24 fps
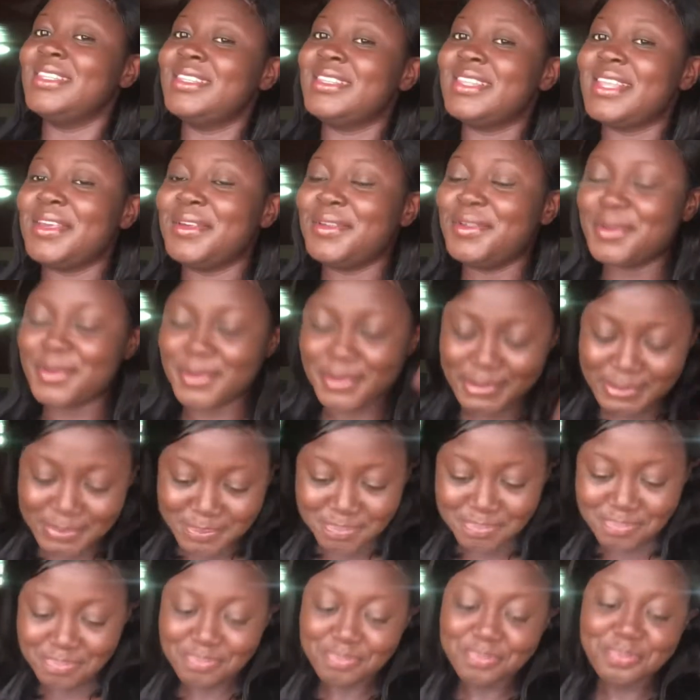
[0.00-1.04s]
Thank you.
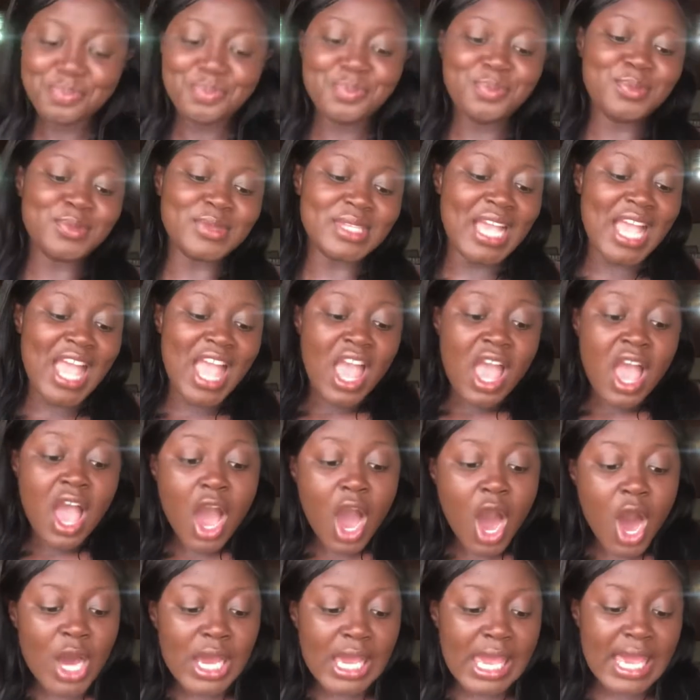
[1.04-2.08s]

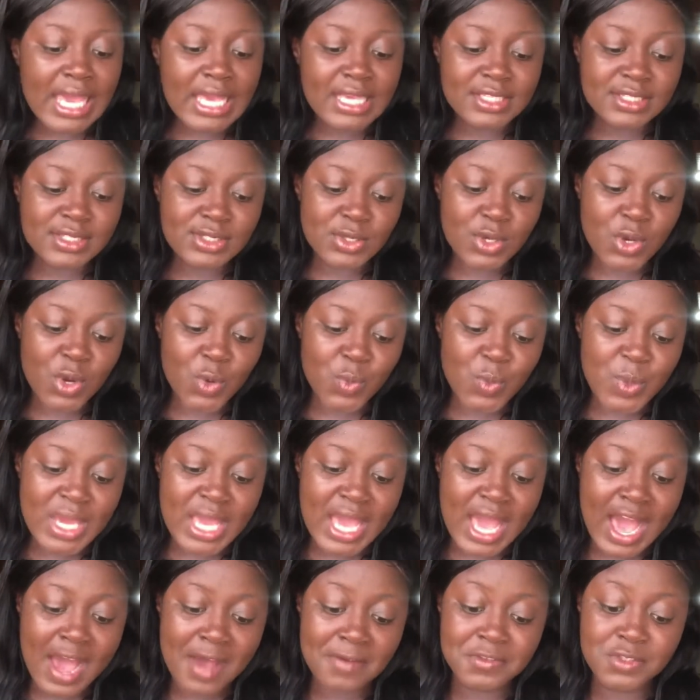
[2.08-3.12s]
Okay, so we
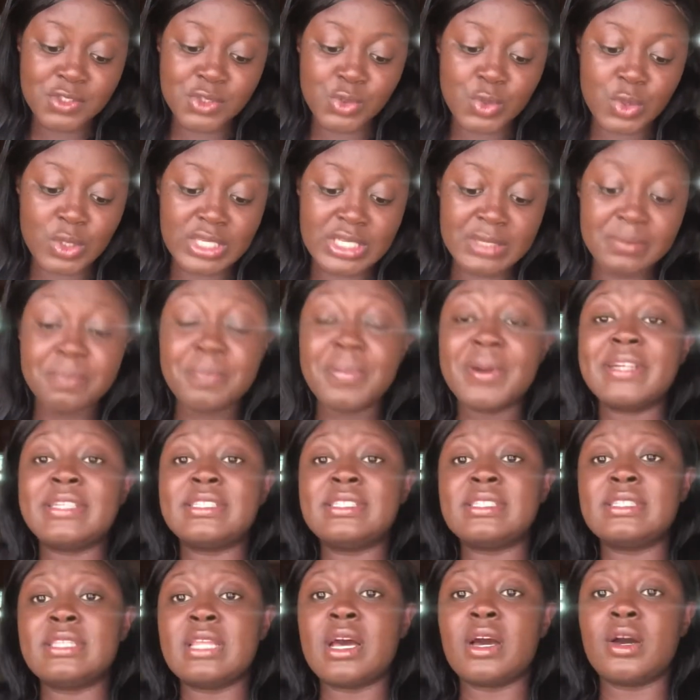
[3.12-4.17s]
have stolen
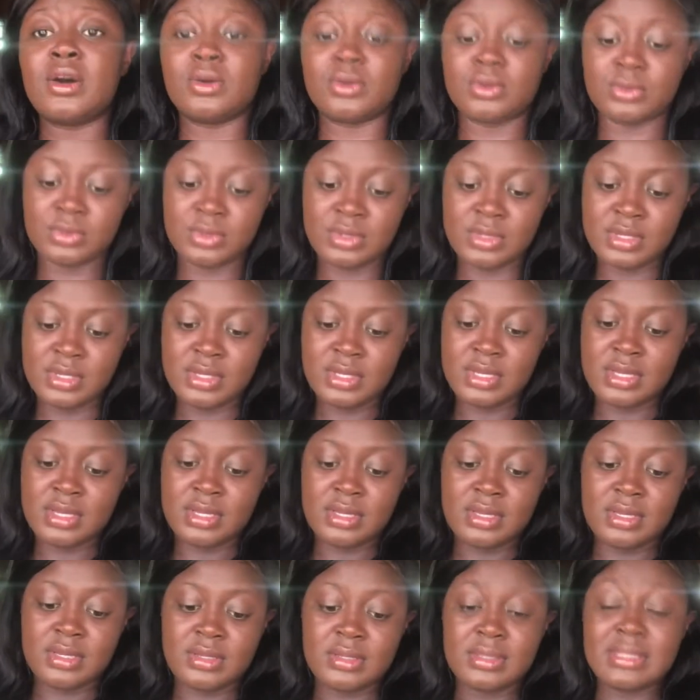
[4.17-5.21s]
personal
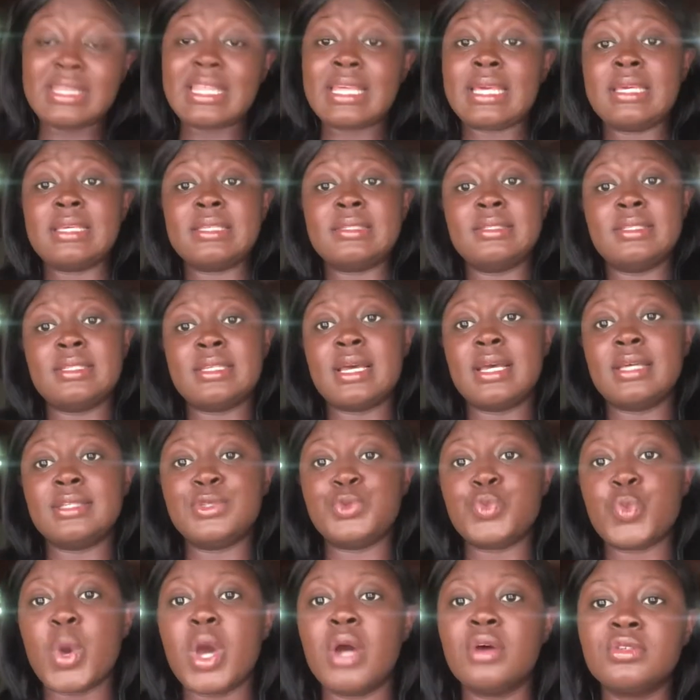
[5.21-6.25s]
things
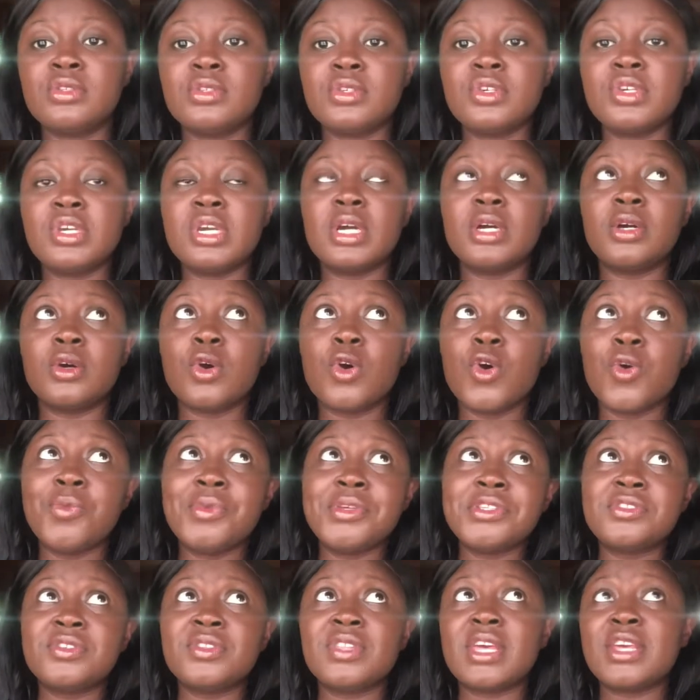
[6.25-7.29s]
as well. So you can
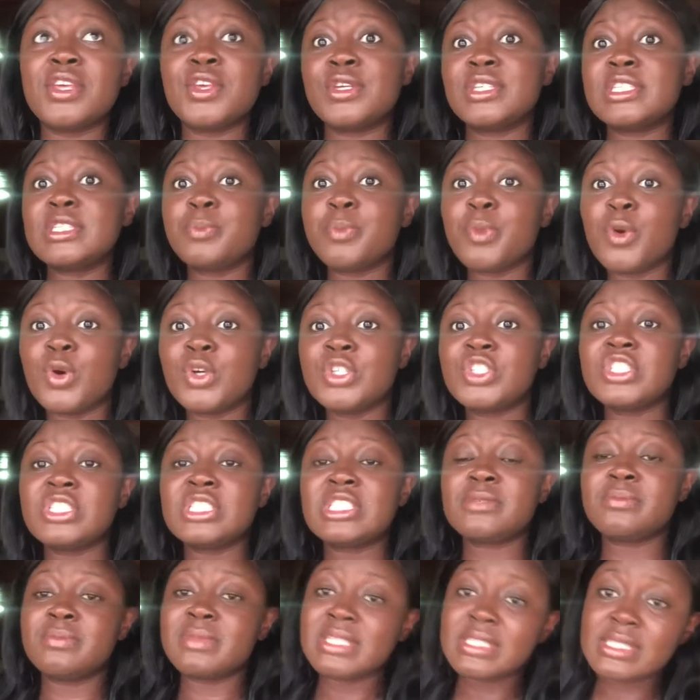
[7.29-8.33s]
comment that your sponge
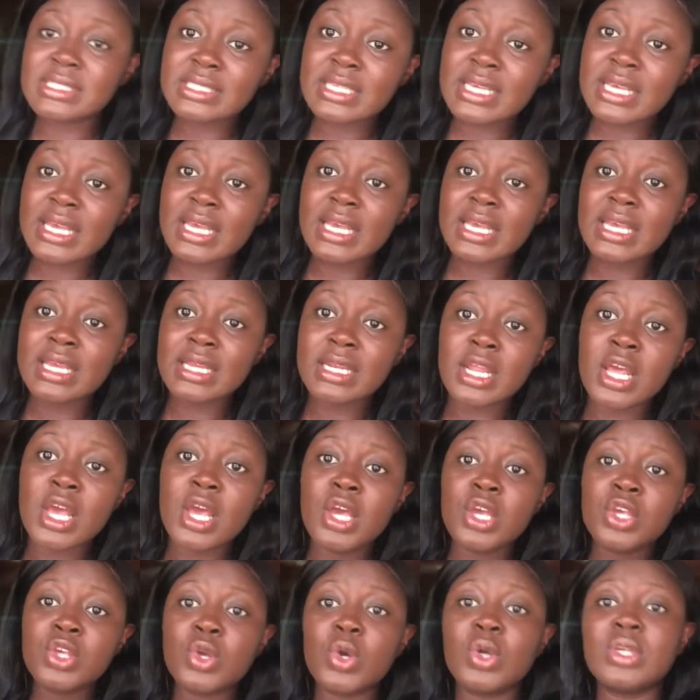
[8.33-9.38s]
is missing,
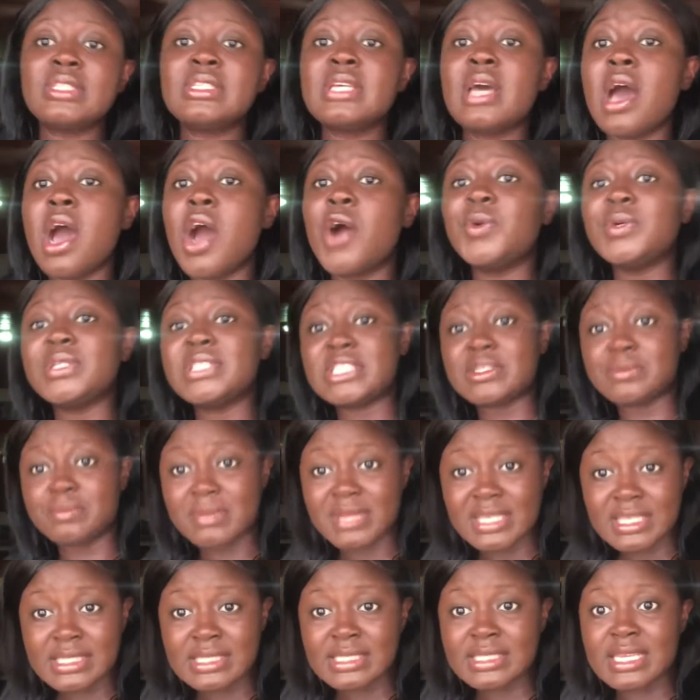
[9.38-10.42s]
your towel is
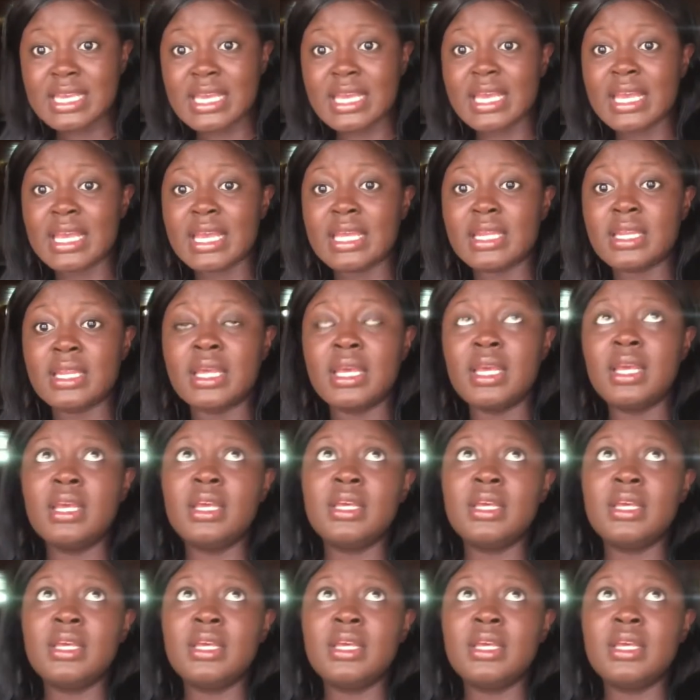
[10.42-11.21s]
missing.